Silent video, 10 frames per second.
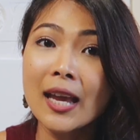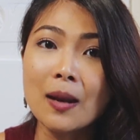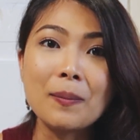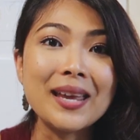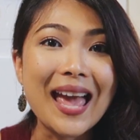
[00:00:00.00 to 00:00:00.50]

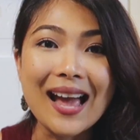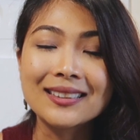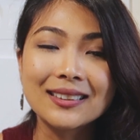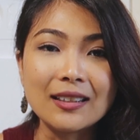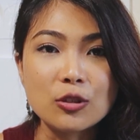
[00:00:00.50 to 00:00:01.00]
can be
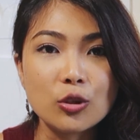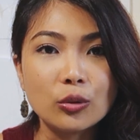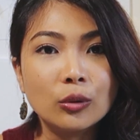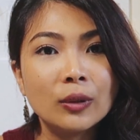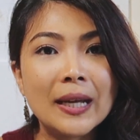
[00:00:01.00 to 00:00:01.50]
excellent
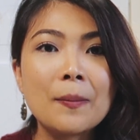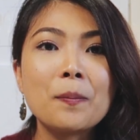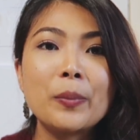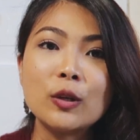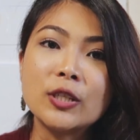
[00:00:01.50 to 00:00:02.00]
tool
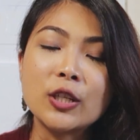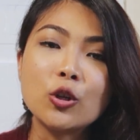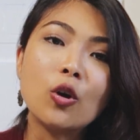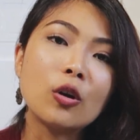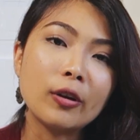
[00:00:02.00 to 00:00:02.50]
in building
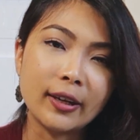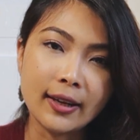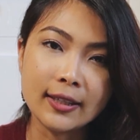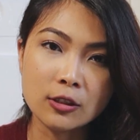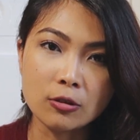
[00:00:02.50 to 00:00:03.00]
your credit
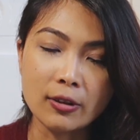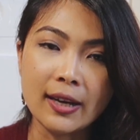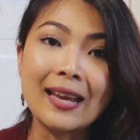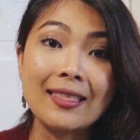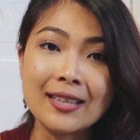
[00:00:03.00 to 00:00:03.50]

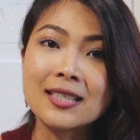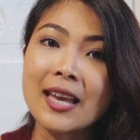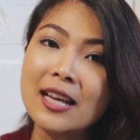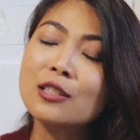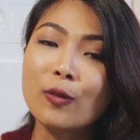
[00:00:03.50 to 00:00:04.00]
history in this
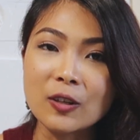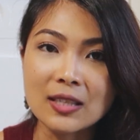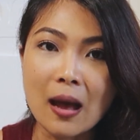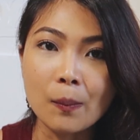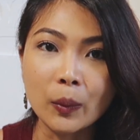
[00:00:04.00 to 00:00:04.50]
case, for
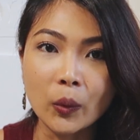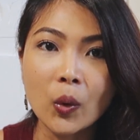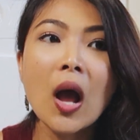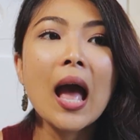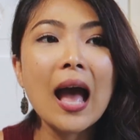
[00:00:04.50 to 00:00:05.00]
example.